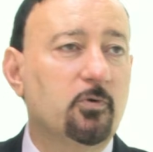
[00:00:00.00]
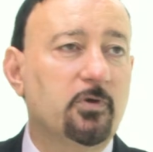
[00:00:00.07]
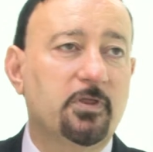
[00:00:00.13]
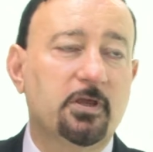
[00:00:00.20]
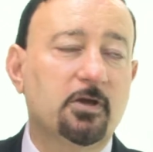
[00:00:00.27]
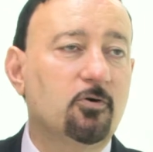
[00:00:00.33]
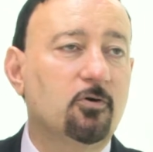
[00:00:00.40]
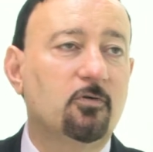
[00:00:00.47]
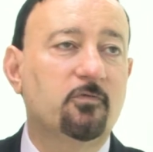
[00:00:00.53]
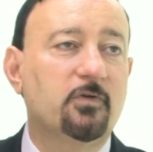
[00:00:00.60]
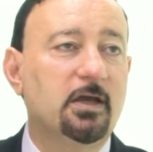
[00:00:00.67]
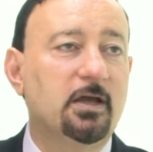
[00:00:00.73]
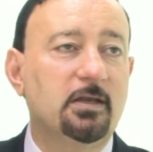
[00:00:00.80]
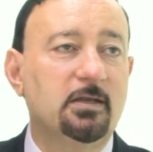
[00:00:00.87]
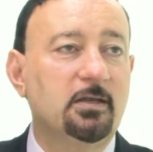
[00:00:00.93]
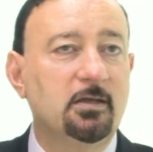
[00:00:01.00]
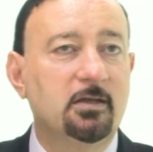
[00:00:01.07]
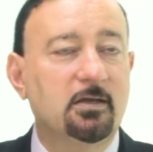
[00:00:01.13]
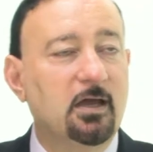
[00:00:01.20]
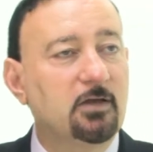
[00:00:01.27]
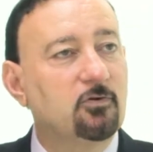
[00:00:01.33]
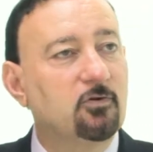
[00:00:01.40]
think of any
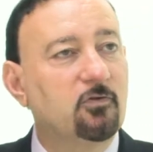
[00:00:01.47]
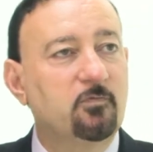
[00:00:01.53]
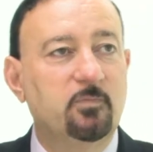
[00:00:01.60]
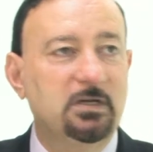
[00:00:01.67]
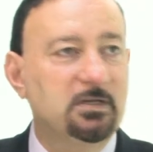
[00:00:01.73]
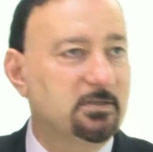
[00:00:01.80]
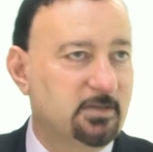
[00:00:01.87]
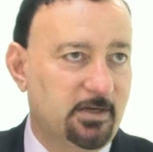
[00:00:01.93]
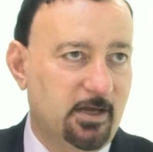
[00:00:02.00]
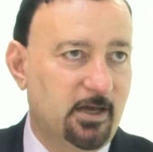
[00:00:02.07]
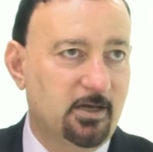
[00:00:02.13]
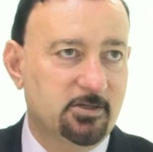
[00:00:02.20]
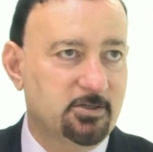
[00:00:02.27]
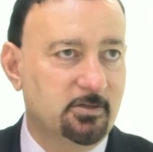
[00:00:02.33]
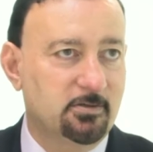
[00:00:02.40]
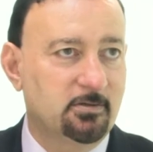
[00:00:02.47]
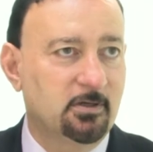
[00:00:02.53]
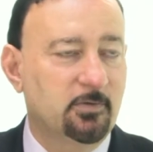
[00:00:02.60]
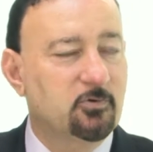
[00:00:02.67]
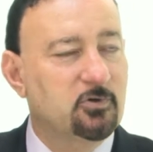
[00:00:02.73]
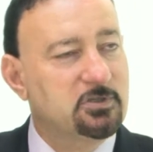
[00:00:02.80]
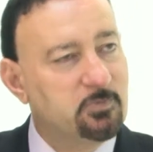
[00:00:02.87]
kind of military action.
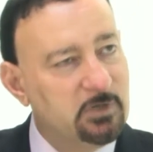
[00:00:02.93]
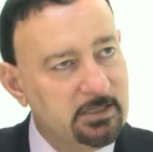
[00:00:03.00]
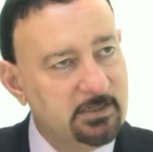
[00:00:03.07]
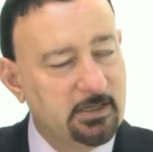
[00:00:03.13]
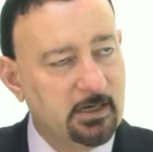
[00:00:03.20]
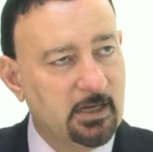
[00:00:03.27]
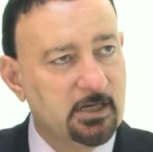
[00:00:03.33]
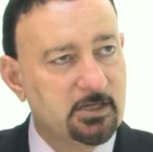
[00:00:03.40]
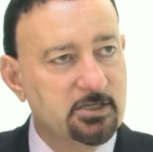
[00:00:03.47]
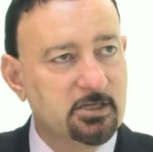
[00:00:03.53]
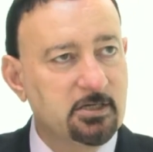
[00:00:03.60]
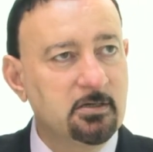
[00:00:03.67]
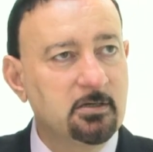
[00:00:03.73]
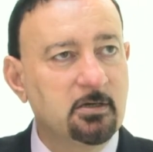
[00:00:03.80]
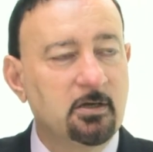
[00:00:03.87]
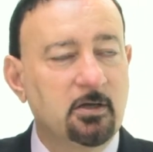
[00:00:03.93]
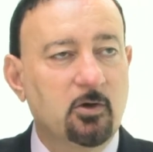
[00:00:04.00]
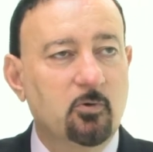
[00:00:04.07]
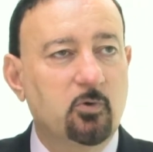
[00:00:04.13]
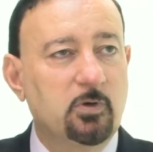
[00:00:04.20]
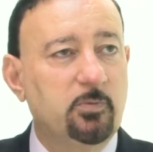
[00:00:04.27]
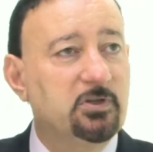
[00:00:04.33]
Because military action
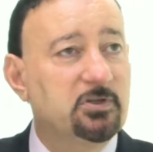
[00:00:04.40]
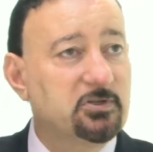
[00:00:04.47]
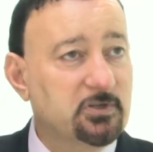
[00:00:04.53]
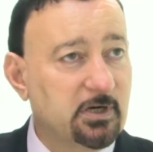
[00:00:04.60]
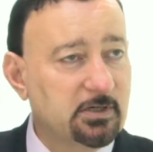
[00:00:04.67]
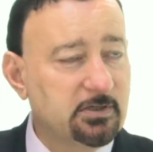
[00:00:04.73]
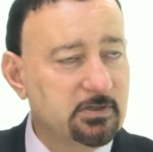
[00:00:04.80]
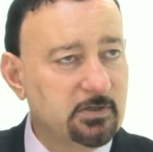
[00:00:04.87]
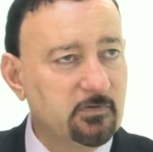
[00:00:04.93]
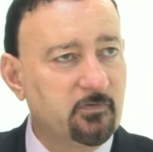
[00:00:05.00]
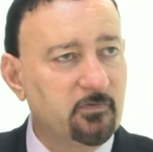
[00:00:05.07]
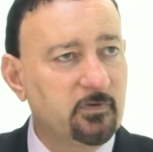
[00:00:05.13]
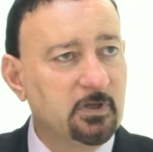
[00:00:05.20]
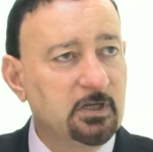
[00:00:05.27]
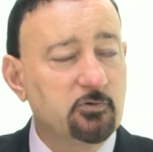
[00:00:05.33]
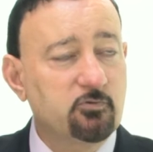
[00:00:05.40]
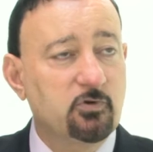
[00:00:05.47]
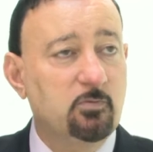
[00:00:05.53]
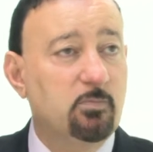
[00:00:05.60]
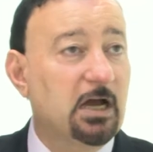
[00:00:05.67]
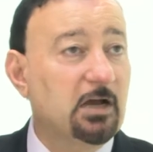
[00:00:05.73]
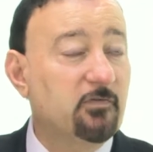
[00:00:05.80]
will be destructive, it will
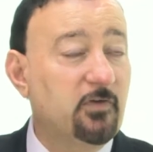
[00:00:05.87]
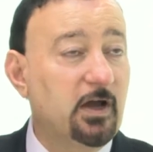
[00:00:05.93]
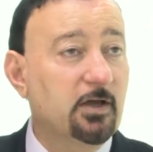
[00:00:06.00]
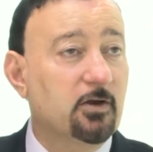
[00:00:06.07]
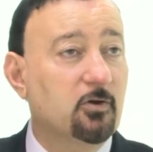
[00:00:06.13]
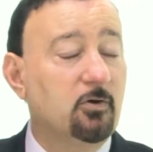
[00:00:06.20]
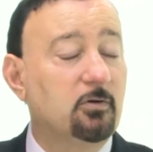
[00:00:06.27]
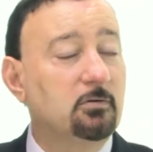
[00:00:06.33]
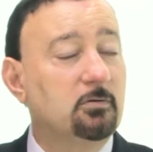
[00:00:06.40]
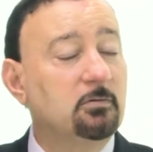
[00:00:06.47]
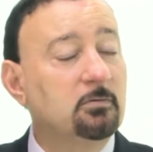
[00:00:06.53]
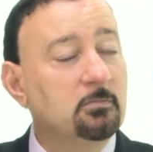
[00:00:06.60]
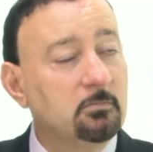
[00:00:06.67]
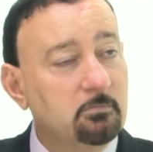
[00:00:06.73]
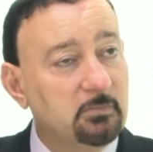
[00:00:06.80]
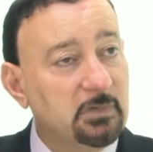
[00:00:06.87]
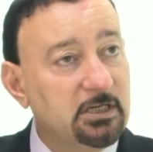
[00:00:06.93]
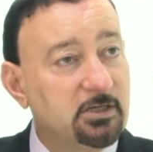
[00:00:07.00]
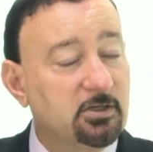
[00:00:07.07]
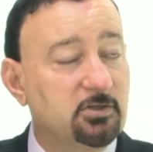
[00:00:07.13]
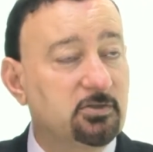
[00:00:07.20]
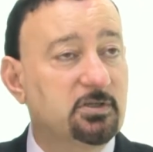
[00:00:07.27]
backfire on many
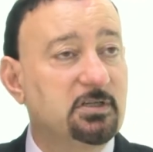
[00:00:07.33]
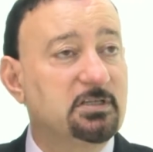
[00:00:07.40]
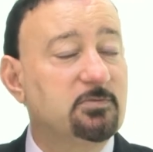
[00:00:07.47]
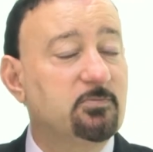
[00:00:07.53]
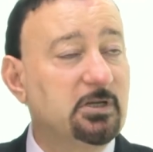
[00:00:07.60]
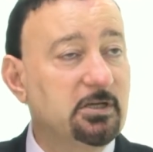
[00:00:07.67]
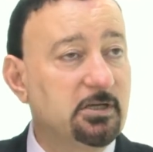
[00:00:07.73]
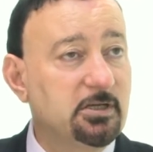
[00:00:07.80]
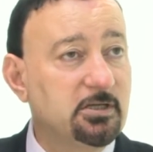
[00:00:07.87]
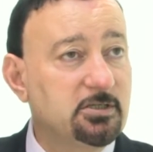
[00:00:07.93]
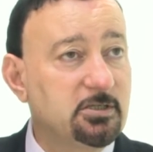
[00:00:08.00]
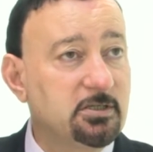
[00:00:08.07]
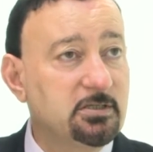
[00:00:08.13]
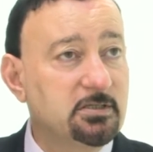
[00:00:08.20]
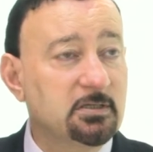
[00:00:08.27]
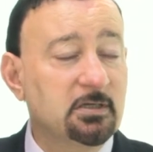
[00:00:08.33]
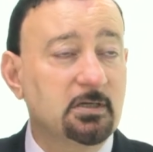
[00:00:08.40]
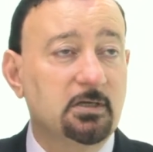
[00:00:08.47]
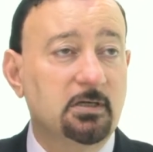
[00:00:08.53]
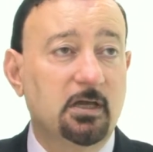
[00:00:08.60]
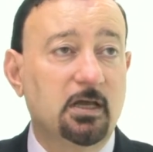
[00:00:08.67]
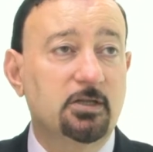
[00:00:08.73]
countries, many regions,
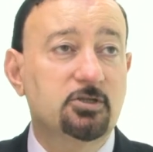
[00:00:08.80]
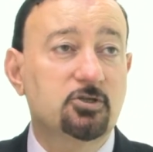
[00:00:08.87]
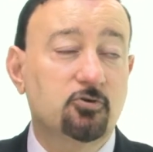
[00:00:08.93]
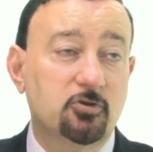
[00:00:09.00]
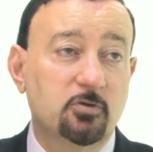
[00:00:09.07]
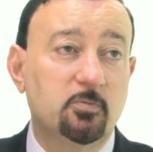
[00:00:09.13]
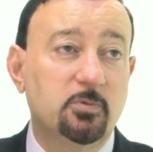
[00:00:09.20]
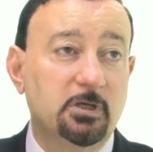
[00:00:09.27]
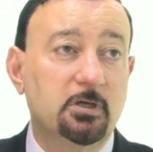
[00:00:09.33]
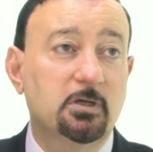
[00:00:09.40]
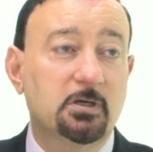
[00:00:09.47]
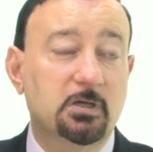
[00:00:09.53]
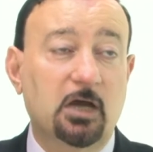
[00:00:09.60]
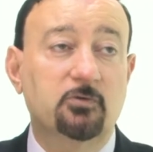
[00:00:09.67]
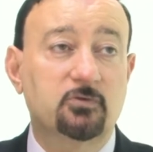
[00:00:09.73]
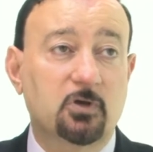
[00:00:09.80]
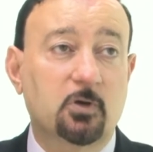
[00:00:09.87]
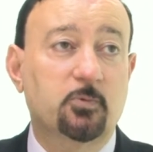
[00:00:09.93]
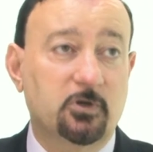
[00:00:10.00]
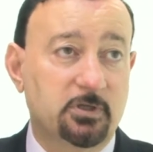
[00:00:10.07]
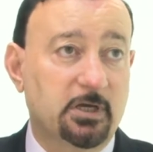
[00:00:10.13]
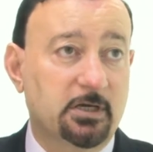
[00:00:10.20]
and could be
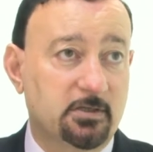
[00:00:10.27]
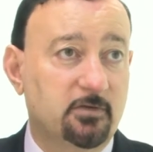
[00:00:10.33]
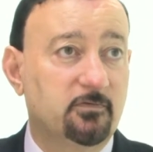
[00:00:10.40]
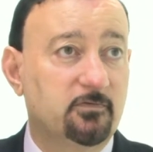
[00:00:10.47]
counterproductive.